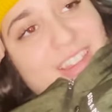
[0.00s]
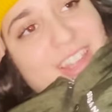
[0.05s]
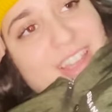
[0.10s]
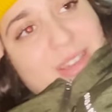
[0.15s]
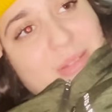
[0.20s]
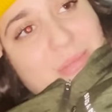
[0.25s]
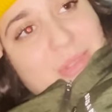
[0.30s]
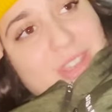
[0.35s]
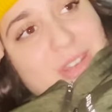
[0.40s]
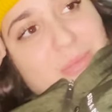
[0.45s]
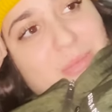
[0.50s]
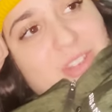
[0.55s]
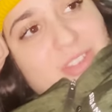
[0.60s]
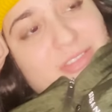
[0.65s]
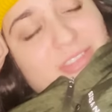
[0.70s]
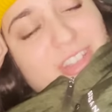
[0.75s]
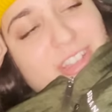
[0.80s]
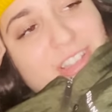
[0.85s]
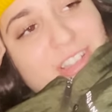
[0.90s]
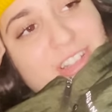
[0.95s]
that made me
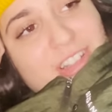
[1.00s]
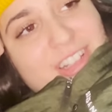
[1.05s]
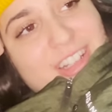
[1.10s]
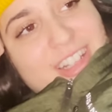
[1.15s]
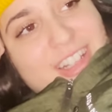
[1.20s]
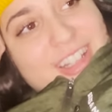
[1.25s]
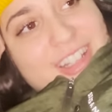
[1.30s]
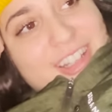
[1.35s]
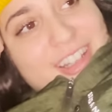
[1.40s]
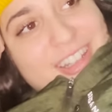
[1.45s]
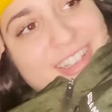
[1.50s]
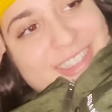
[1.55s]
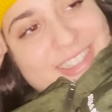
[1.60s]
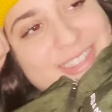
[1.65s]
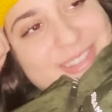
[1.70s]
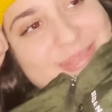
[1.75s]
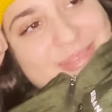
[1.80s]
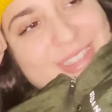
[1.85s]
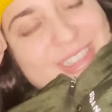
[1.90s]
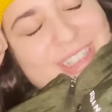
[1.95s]
feel a
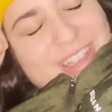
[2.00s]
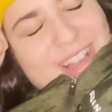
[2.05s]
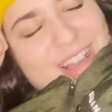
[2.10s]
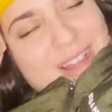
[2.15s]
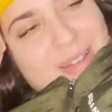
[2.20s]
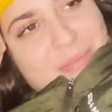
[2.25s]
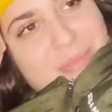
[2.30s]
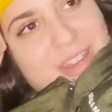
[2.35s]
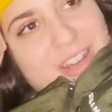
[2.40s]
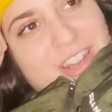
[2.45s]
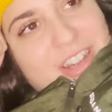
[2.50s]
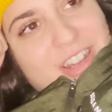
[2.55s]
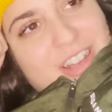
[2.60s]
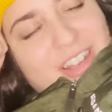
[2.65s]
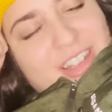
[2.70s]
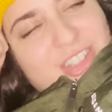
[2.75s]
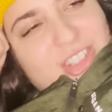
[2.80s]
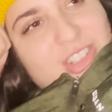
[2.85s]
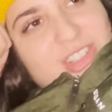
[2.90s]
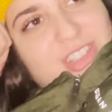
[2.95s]
lot better.
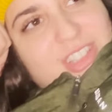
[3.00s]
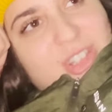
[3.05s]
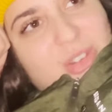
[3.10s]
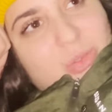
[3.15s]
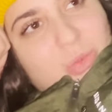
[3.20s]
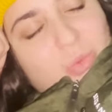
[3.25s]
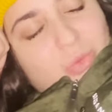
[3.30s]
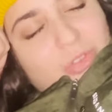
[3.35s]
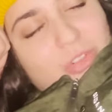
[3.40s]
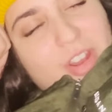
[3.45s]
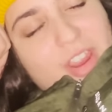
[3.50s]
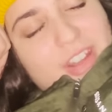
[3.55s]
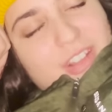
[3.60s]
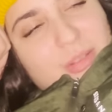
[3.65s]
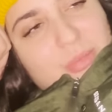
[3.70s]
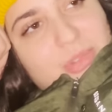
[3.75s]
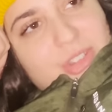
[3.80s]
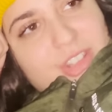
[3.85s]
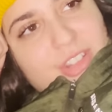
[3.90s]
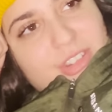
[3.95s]
It's just like
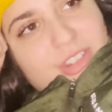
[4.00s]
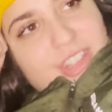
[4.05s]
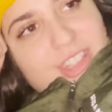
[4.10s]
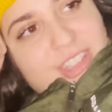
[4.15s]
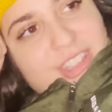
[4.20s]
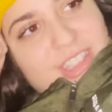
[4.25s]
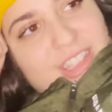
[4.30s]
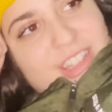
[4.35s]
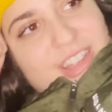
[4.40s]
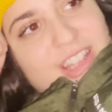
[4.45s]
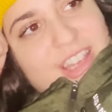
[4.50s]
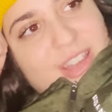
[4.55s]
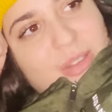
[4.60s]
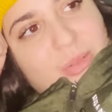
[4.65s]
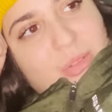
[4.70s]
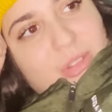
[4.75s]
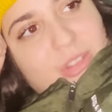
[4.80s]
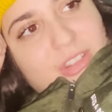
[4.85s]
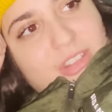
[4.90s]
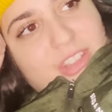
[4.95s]
random little things like that
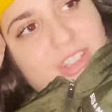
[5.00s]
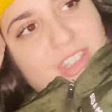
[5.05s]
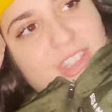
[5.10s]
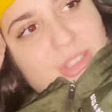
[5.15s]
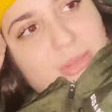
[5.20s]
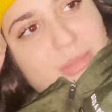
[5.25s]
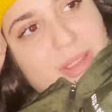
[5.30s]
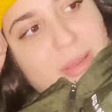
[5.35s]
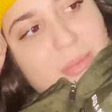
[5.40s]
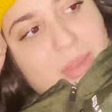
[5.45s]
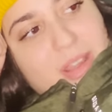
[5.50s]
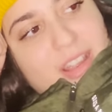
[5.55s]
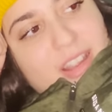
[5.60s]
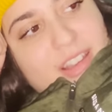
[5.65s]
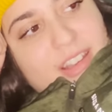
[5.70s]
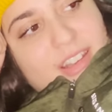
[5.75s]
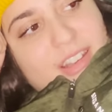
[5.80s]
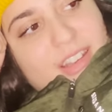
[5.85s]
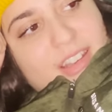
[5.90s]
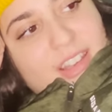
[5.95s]
will ease my
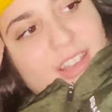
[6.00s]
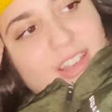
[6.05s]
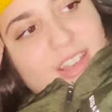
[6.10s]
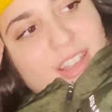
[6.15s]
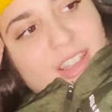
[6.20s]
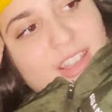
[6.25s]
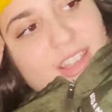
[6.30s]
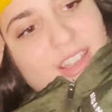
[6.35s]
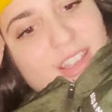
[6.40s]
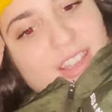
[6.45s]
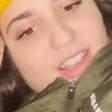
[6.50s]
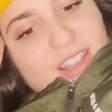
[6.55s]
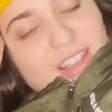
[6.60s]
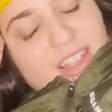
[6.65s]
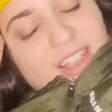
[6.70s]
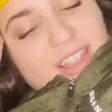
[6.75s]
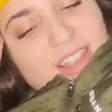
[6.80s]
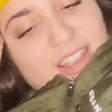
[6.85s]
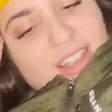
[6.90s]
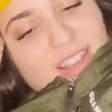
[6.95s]
mind.
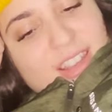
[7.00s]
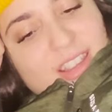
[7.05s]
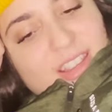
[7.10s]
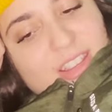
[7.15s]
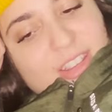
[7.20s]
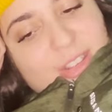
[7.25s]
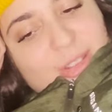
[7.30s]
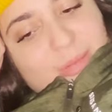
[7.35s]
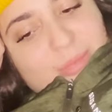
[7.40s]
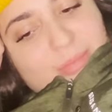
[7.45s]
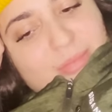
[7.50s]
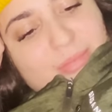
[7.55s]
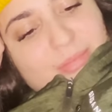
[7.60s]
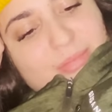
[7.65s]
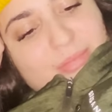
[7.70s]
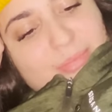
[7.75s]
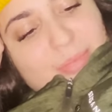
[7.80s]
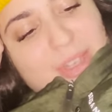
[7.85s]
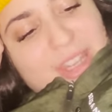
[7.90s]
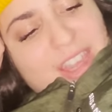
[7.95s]

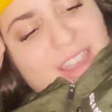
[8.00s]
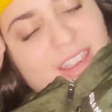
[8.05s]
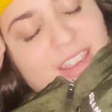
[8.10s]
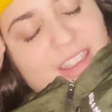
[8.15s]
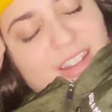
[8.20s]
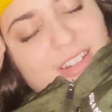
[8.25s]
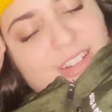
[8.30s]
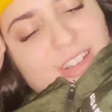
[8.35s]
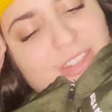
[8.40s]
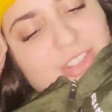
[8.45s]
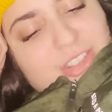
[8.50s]
But yeah, I don't know,